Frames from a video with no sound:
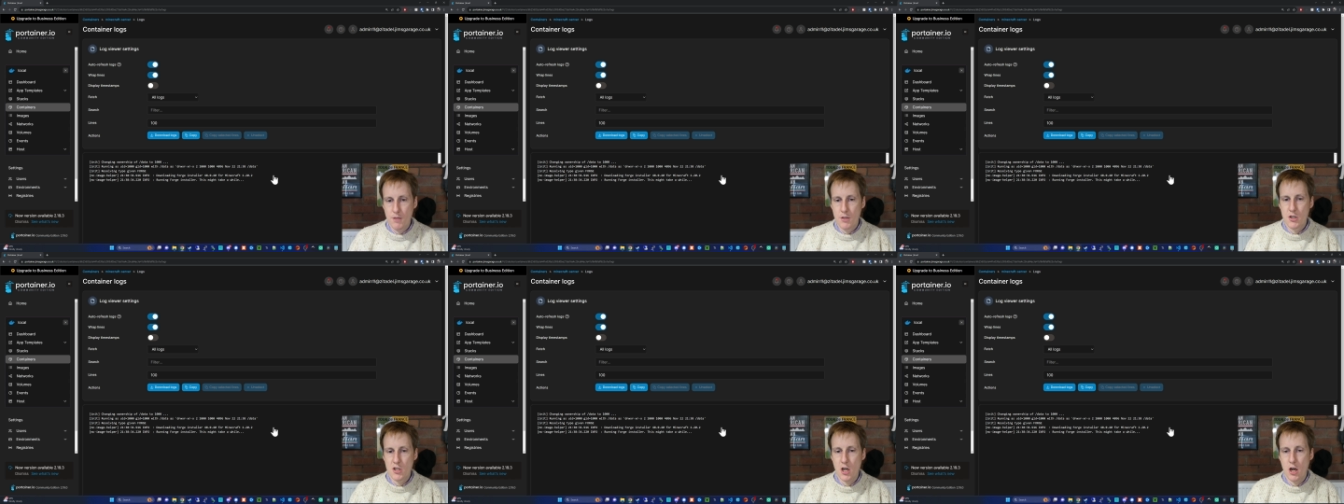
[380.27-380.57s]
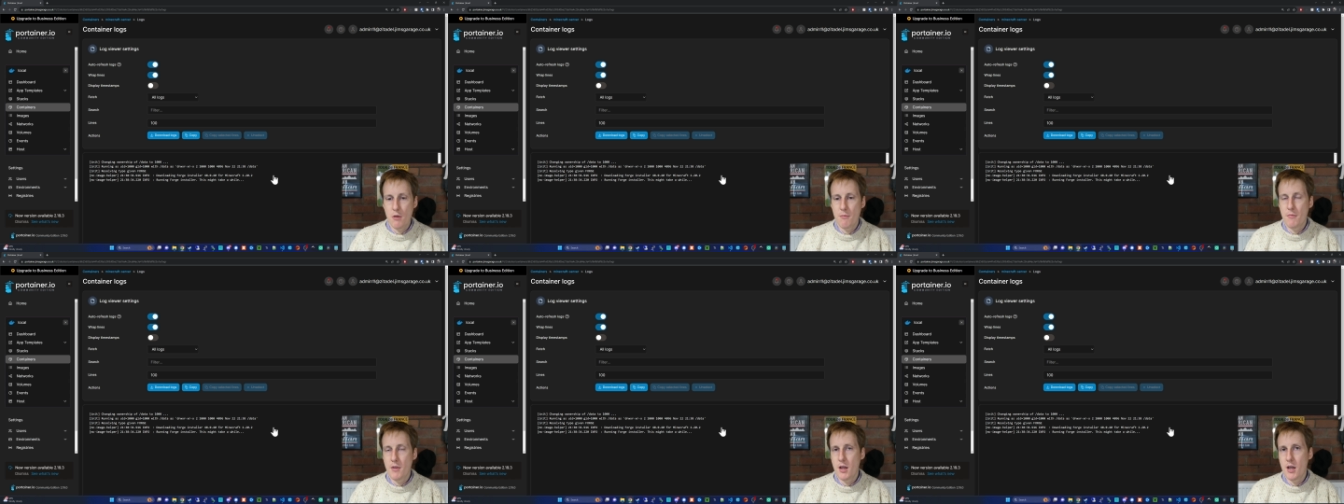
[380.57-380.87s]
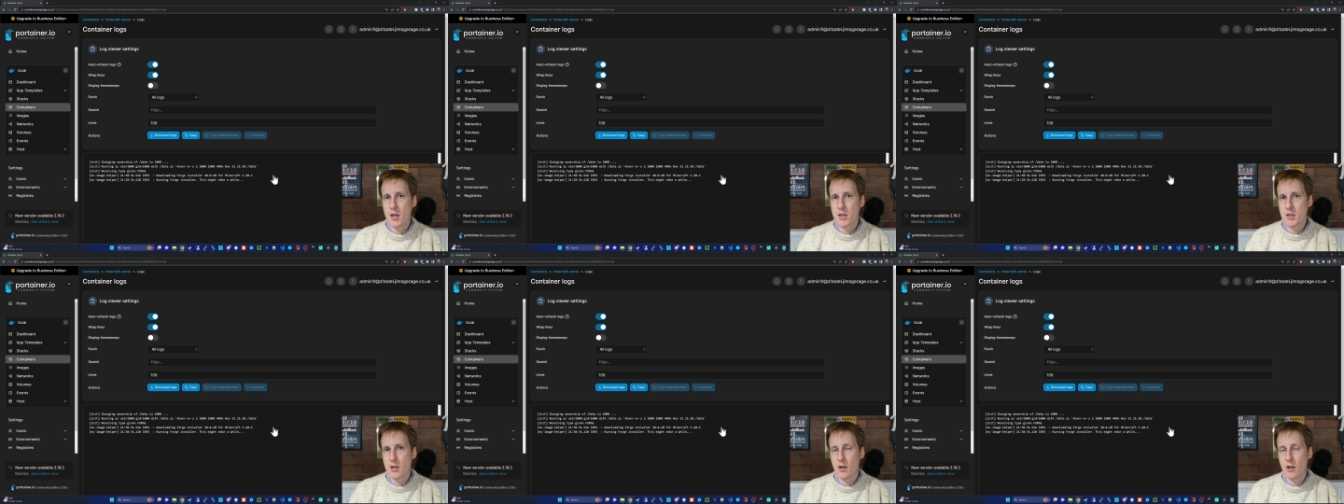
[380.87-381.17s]
So
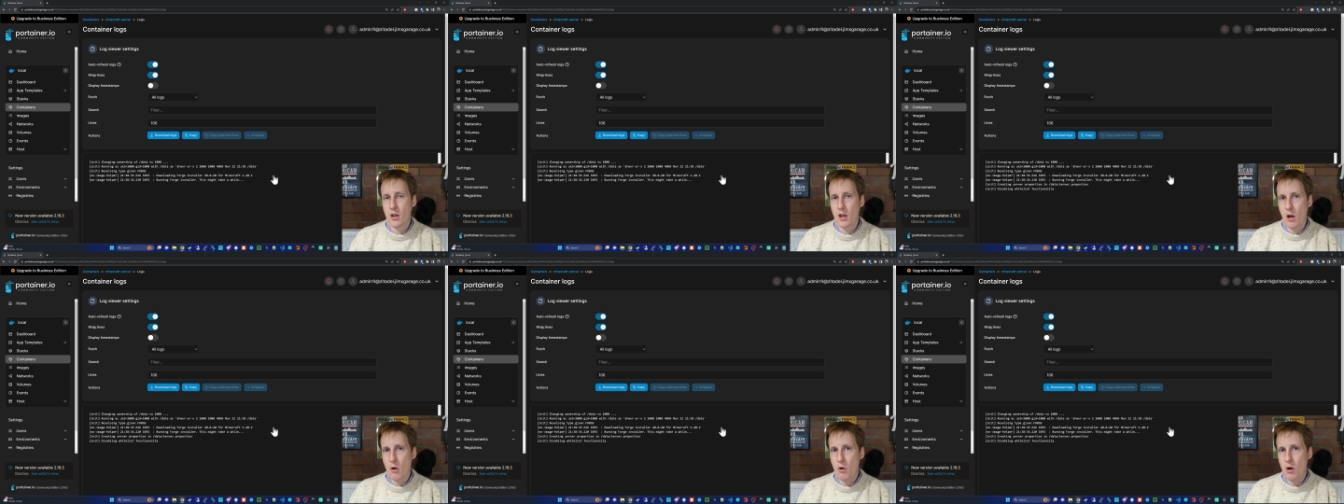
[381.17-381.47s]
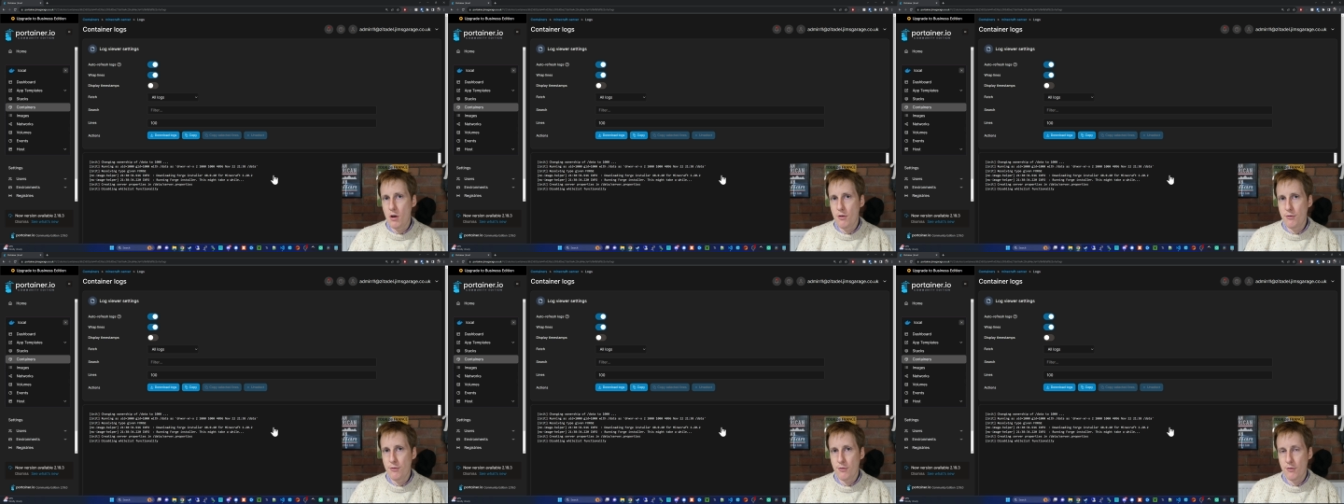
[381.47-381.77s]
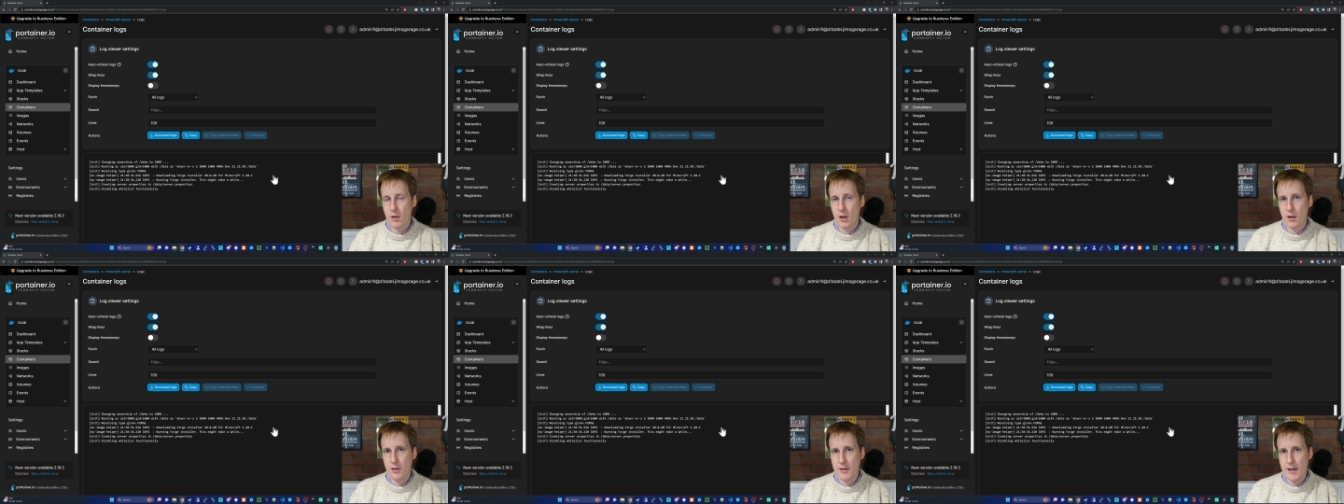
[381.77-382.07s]
it's going to go
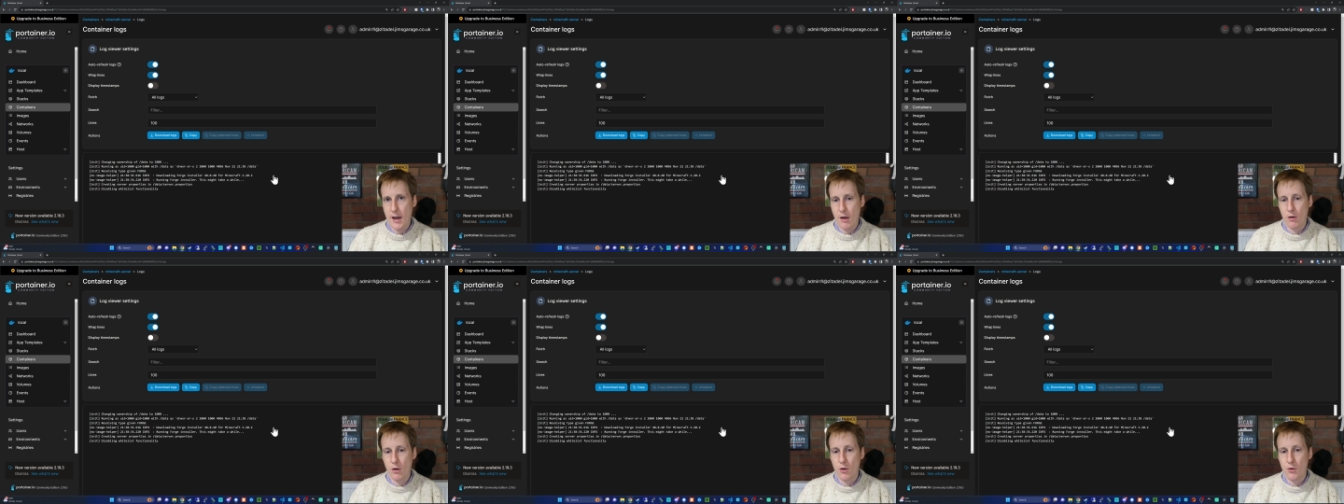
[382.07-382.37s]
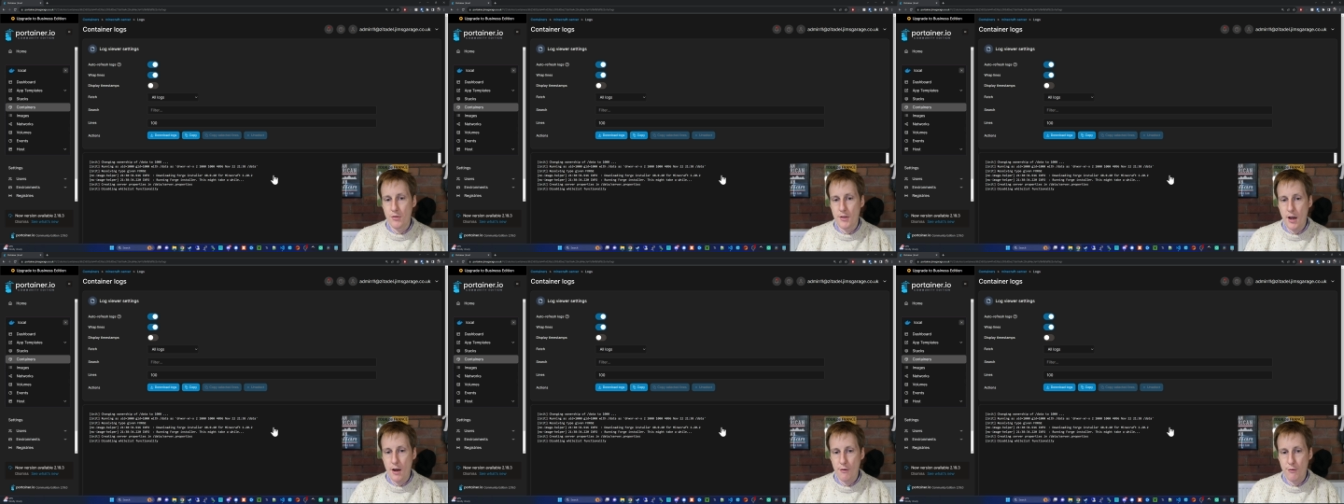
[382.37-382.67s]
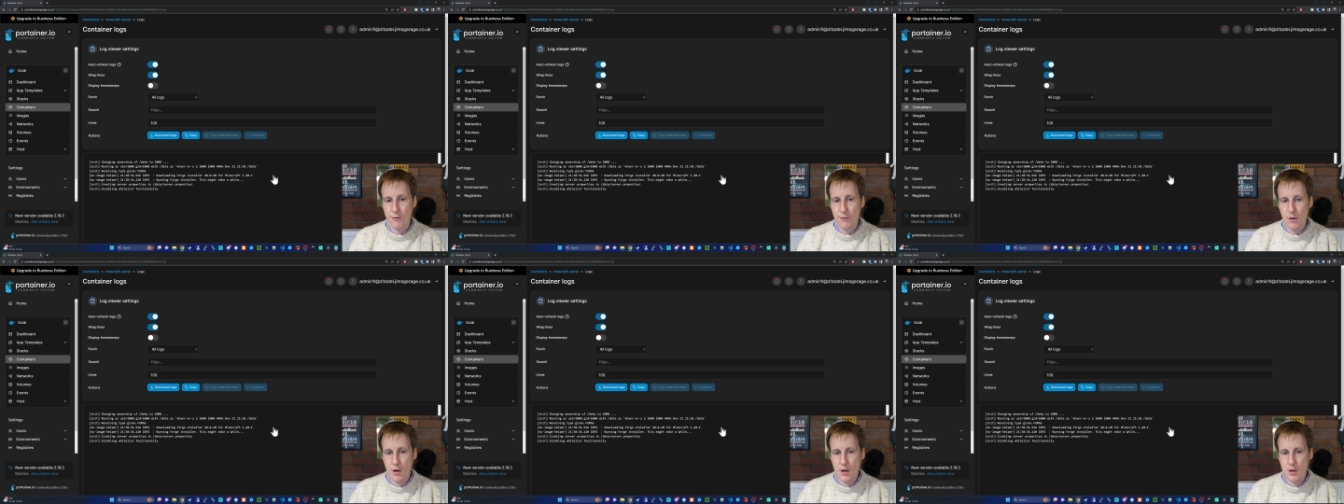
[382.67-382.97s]
off and download
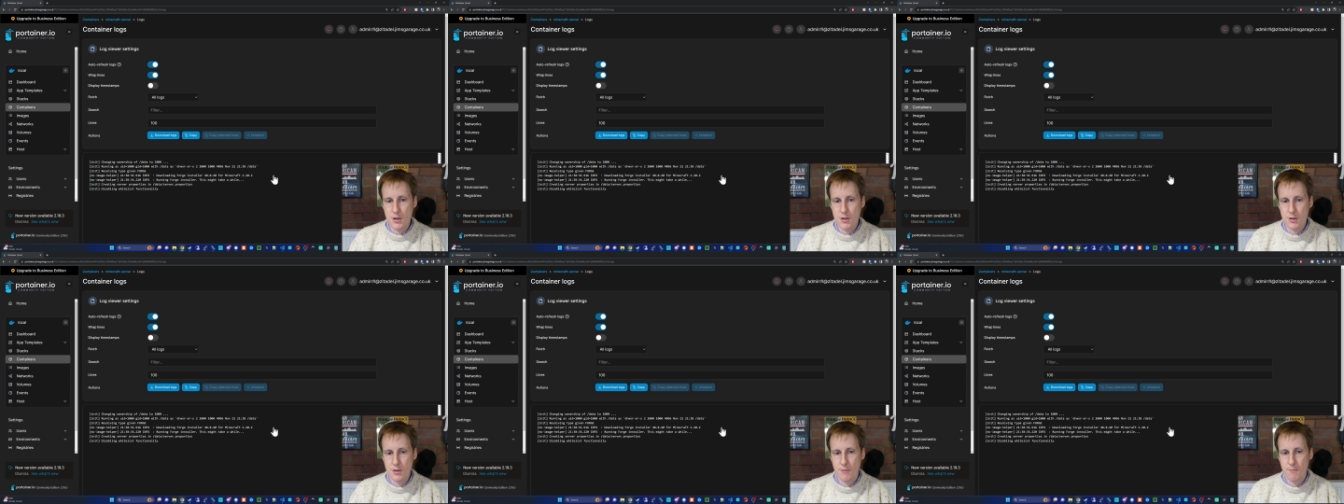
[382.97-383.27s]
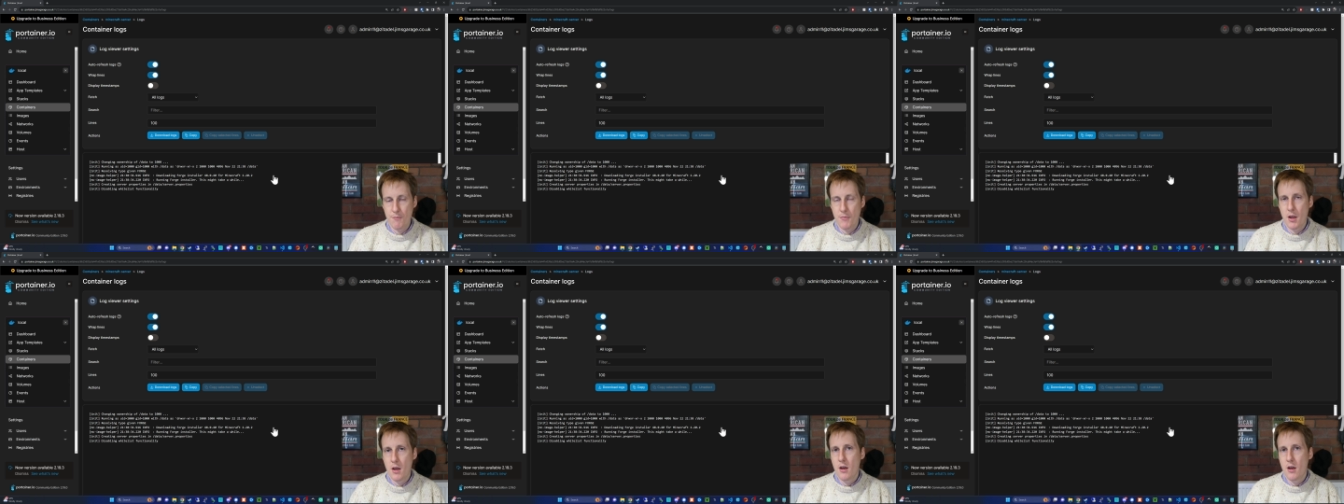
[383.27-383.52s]
that first.